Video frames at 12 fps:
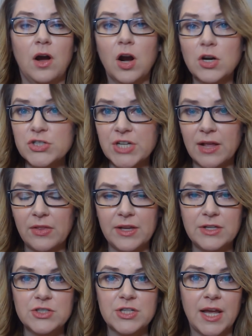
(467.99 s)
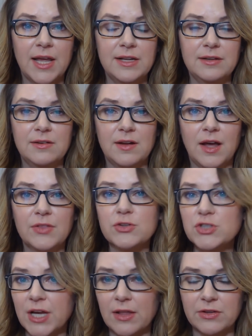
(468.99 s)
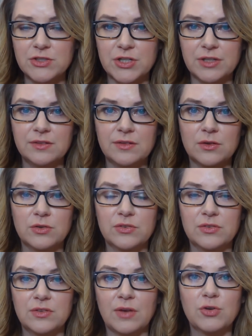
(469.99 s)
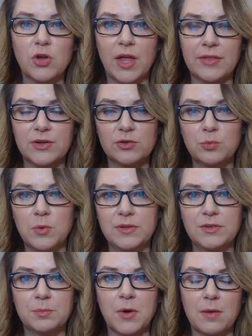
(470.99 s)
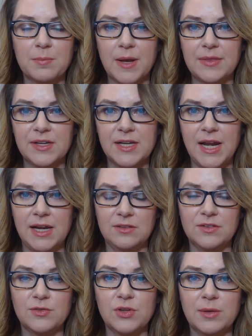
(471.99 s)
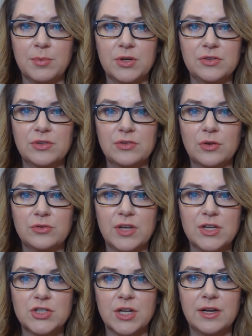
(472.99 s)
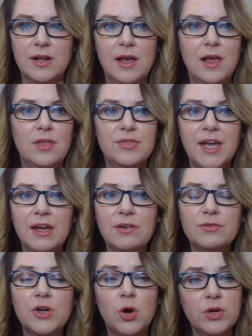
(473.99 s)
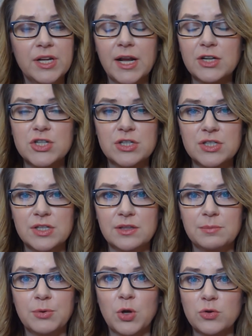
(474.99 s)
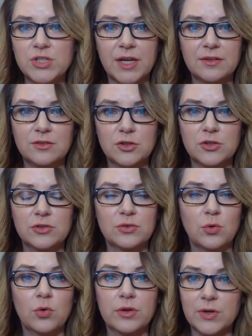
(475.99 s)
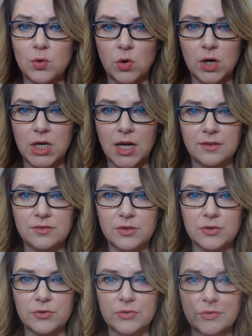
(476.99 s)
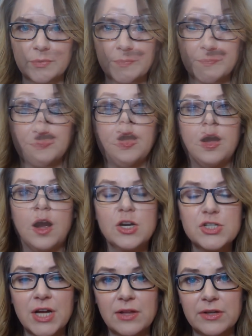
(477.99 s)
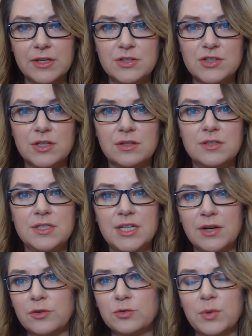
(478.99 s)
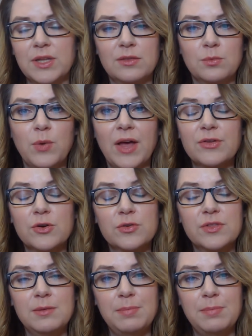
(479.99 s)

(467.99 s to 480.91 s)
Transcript: Our challenge and other challenges, there are several others, ones brought by the Canadian Civil Liberties Association, they have no connection to the protesters or their organizers. Our challenge deals with whether the